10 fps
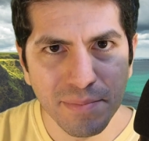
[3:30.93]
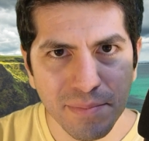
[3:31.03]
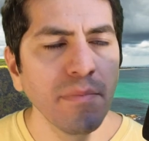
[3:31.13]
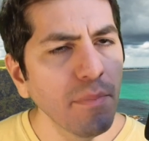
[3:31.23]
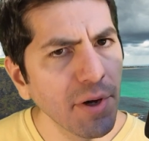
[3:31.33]

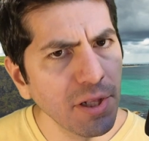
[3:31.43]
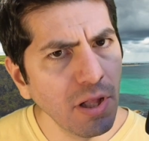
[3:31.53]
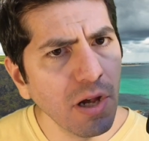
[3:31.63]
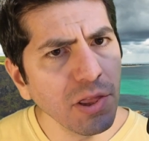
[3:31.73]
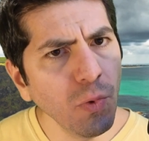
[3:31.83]
But
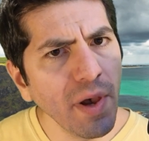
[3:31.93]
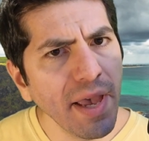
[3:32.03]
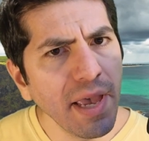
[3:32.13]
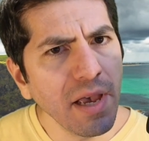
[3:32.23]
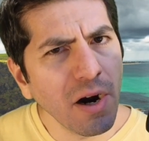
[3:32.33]
along the
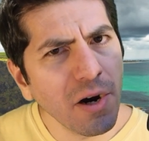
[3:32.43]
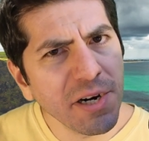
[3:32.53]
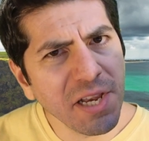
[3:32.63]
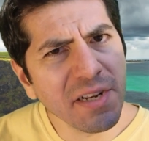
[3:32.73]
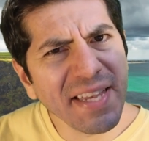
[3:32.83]
way,
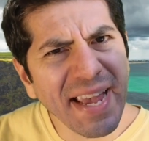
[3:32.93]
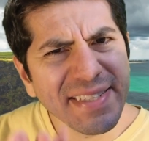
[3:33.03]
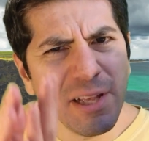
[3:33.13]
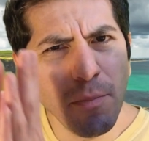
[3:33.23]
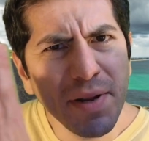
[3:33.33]
Arianne can't
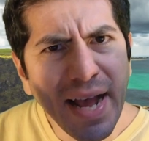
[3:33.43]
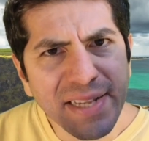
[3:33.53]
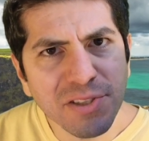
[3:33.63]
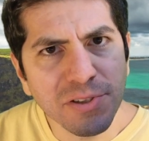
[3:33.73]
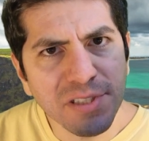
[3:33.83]
help but
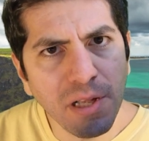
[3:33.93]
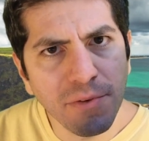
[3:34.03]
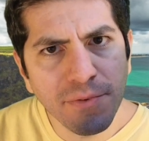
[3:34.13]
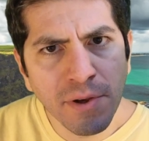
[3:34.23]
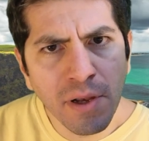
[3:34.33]
ask
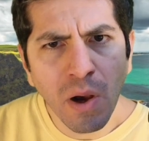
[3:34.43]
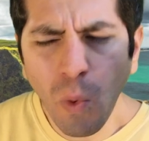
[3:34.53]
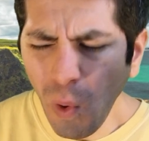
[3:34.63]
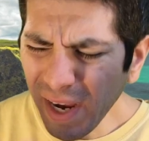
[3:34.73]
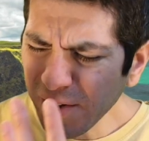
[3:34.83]
herself,
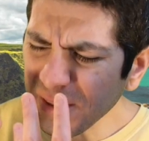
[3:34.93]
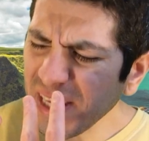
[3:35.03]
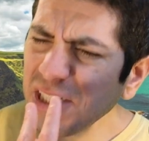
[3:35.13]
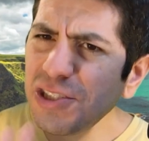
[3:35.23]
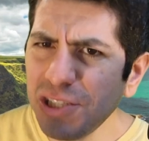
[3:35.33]
why are they
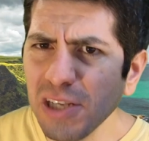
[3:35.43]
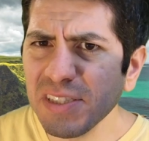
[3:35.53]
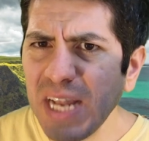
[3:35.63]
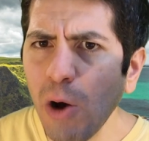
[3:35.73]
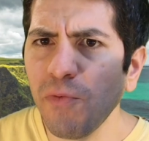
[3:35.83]
just
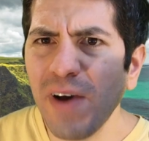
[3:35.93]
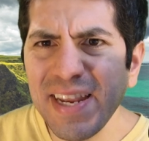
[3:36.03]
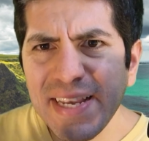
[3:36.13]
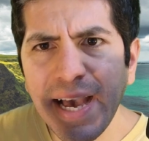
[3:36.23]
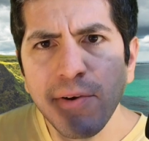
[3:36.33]
now
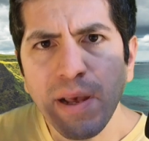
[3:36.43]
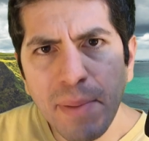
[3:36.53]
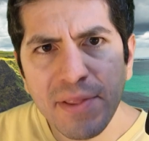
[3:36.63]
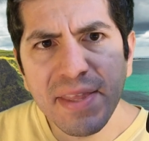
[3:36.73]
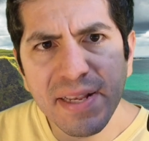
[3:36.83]
finding out
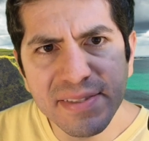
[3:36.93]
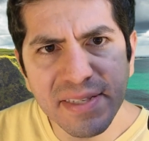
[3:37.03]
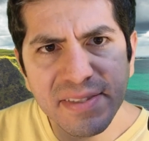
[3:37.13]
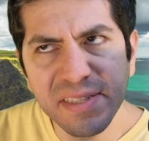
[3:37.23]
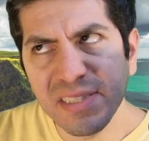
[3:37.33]
about the
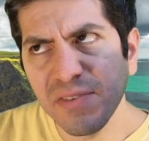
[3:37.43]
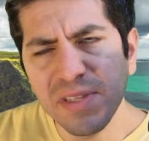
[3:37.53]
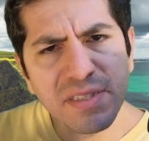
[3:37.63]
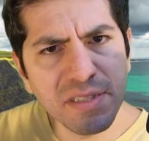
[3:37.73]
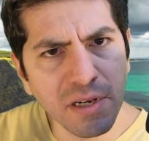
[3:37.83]
existence of
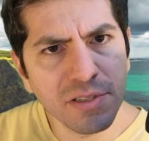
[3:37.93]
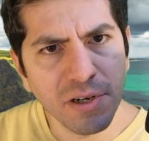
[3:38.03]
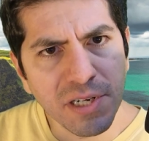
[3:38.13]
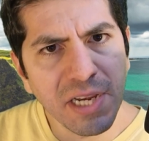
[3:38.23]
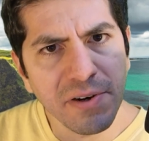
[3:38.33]
this young
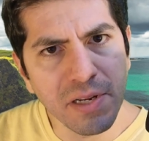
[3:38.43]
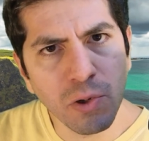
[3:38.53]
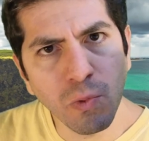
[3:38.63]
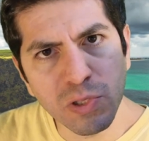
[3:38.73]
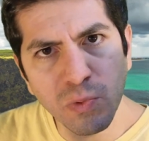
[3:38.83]
Targaryen who
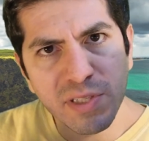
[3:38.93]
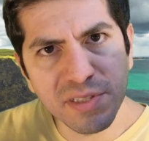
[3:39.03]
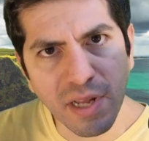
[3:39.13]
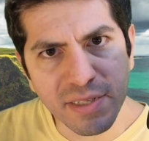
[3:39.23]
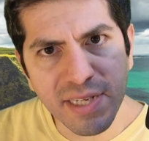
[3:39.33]
was once
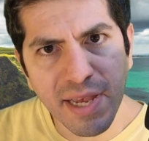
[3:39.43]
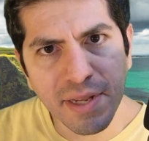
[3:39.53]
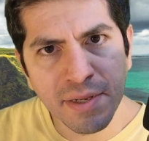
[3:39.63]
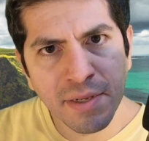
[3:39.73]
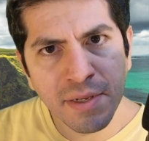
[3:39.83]
thought
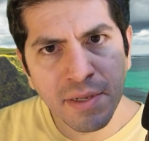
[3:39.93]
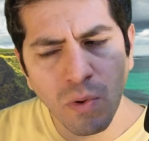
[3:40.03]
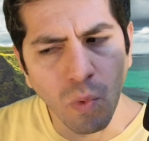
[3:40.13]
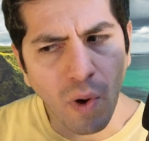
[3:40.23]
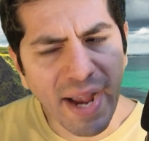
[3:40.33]
dead?
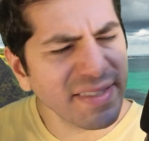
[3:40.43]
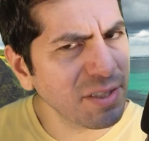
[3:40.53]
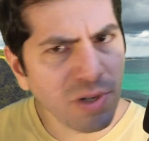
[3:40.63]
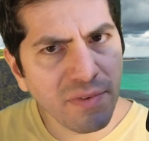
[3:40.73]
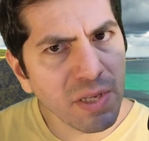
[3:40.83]
Why is he
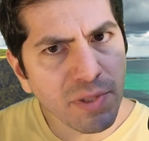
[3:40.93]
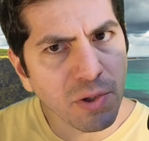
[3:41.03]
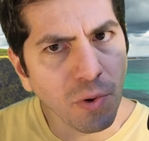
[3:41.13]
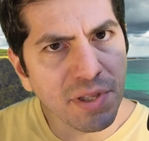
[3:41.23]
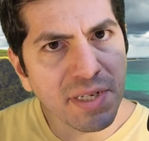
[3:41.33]
traveling with the
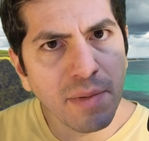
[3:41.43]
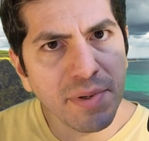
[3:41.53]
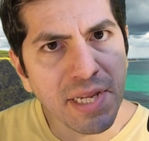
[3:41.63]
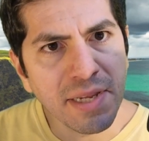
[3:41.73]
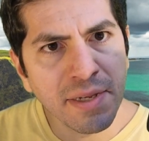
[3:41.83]
Golden
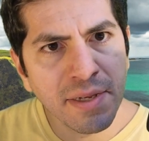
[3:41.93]
Company?